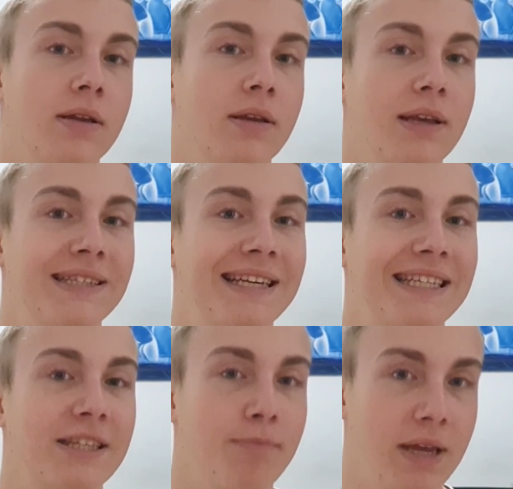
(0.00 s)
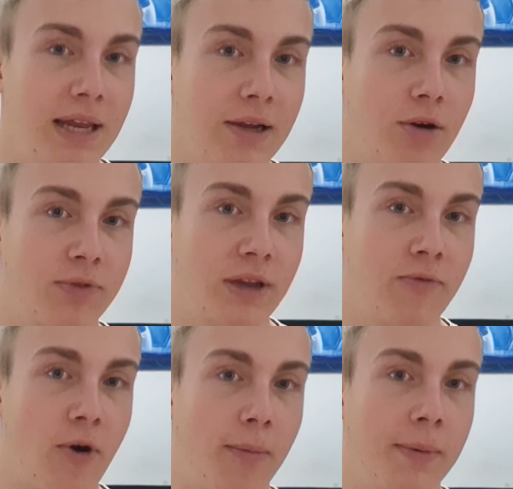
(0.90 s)
the easiest meaning of the
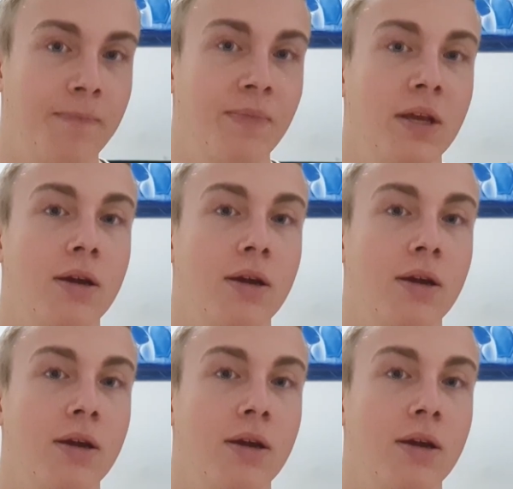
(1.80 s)
form,